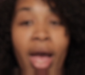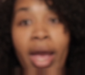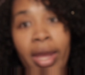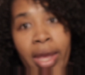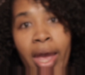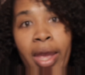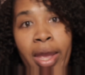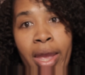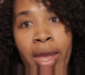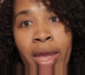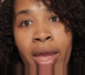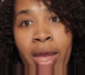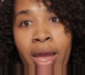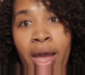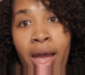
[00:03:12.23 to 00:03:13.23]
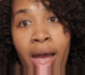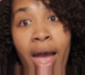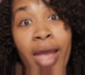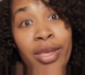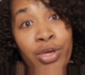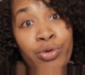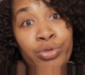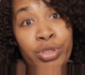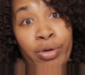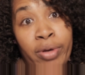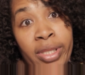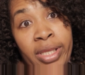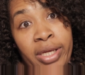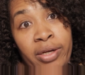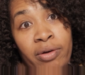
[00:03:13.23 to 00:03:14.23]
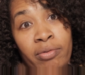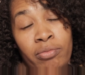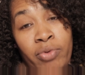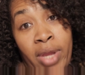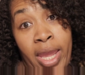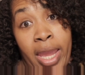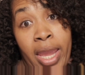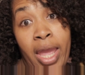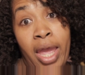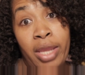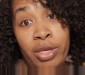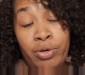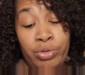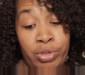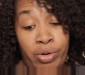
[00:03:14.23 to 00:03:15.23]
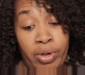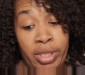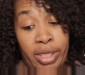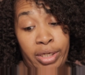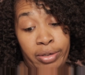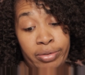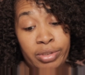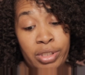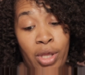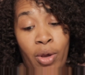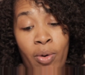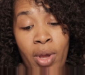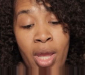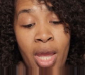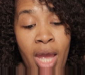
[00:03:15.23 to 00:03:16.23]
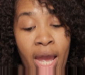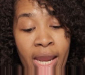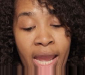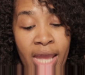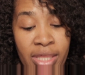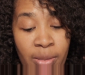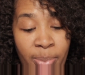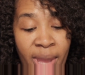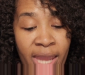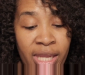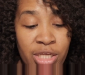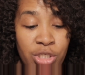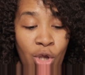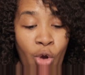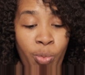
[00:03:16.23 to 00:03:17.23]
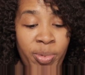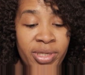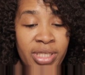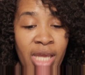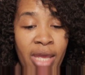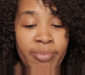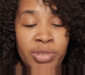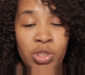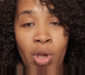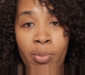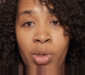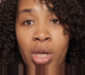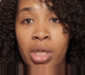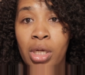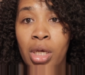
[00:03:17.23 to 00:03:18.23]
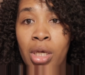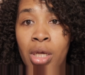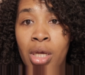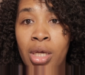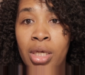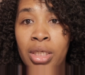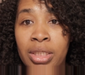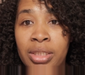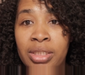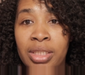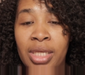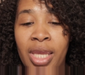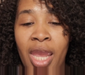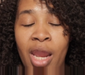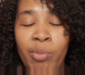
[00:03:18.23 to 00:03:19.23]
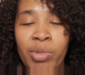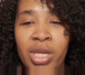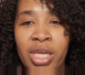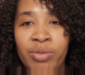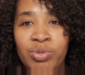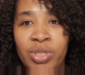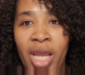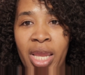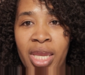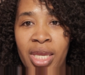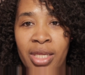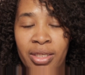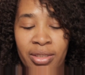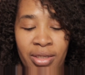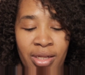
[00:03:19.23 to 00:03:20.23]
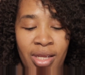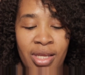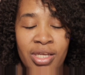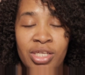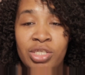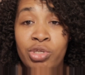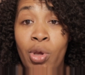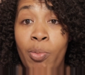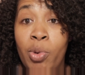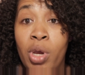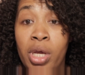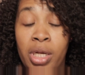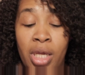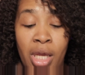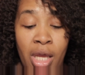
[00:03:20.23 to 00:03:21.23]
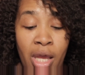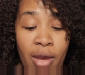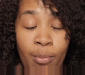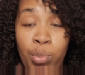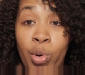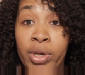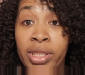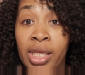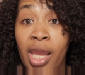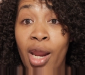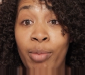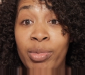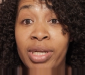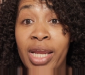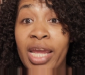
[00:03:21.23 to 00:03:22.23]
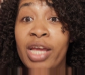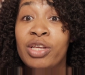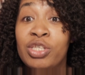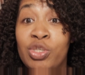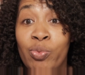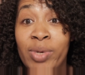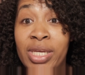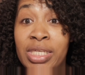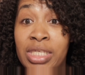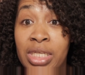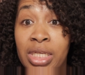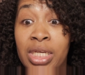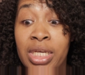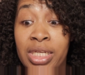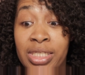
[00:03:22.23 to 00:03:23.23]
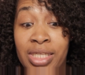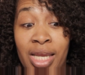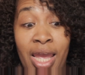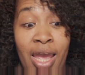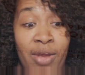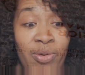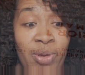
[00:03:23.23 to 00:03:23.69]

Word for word: I, I, I use her glitter, okay? I use her glitter. So I got the package opened up, so I'm gonna, the camera keeps shaking. So I'm going to um, point the camera down so we can see the goodies I got,